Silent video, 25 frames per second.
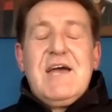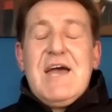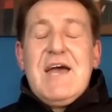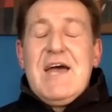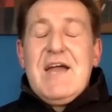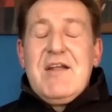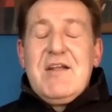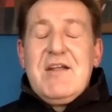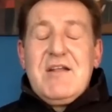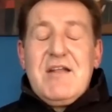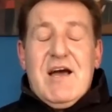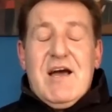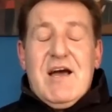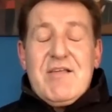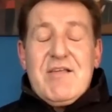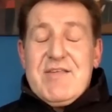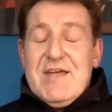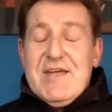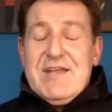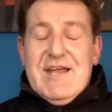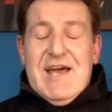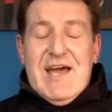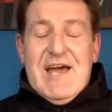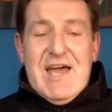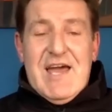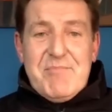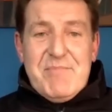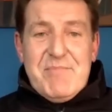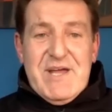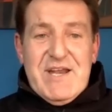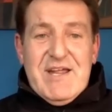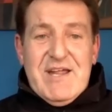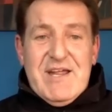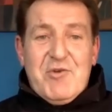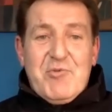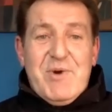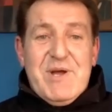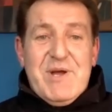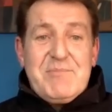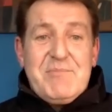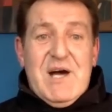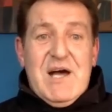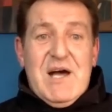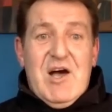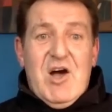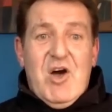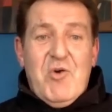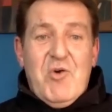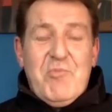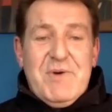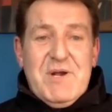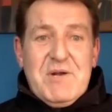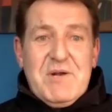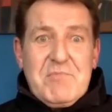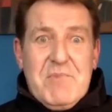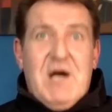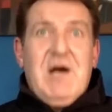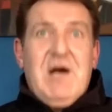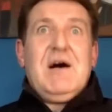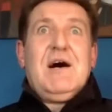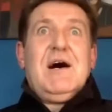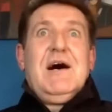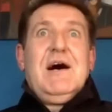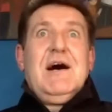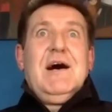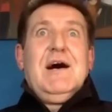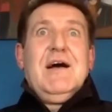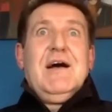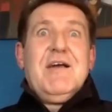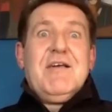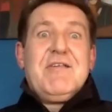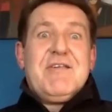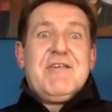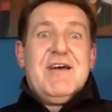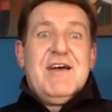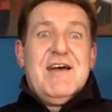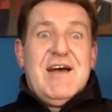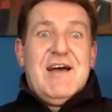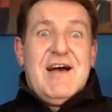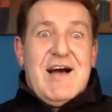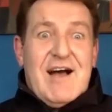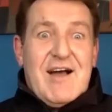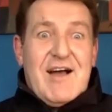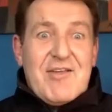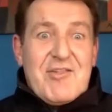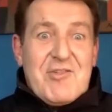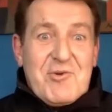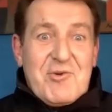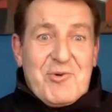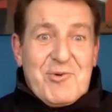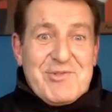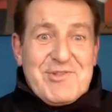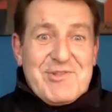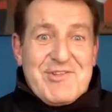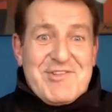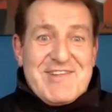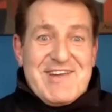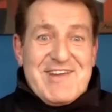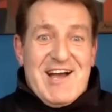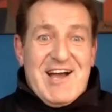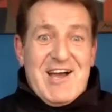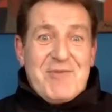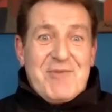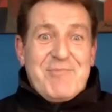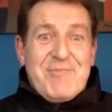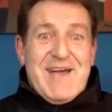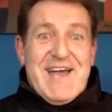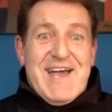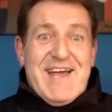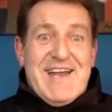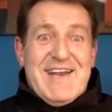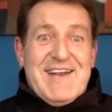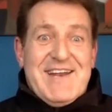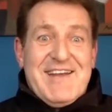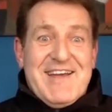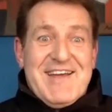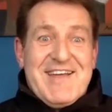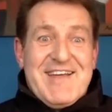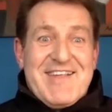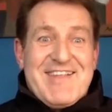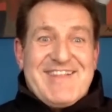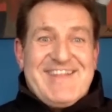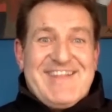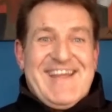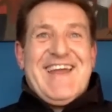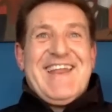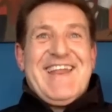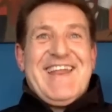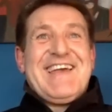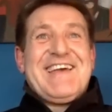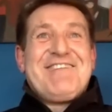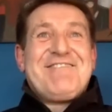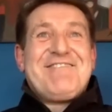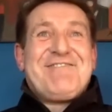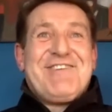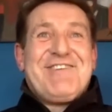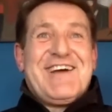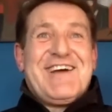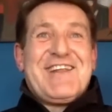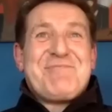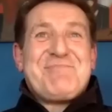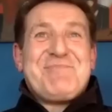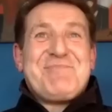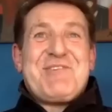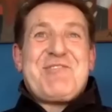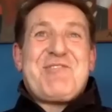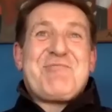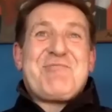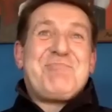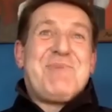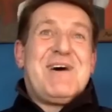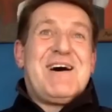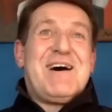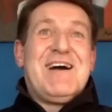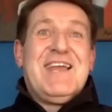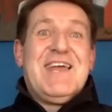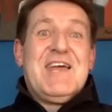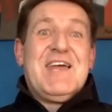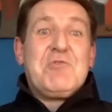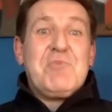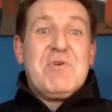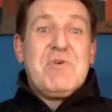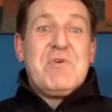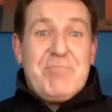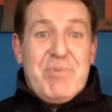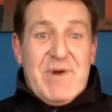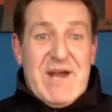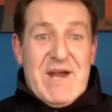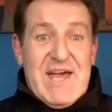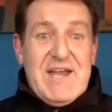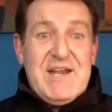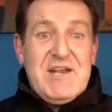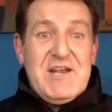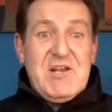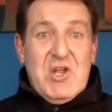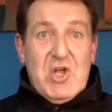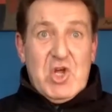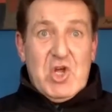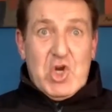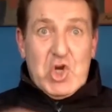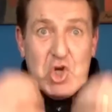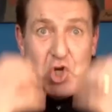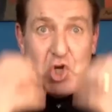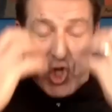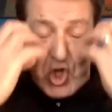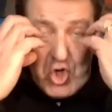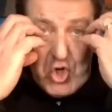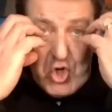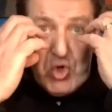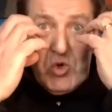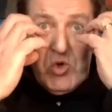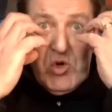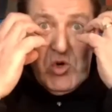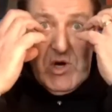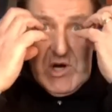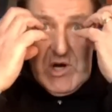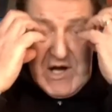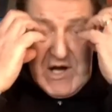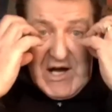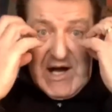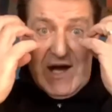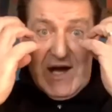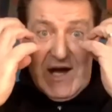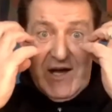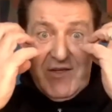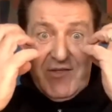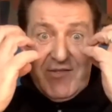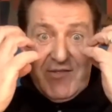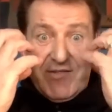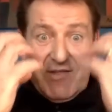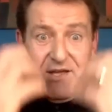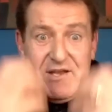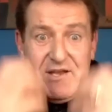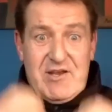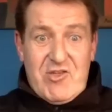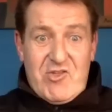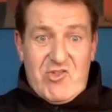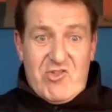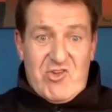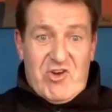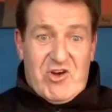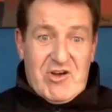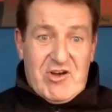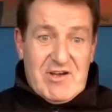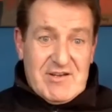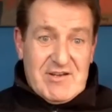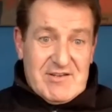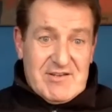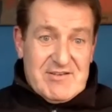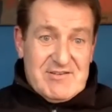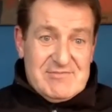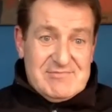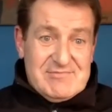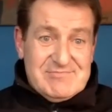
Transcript: And I said, Amen. And when I opened my eyes, I saw this young man standing in front of me, smiling with brand new eyes in his soul. Wow.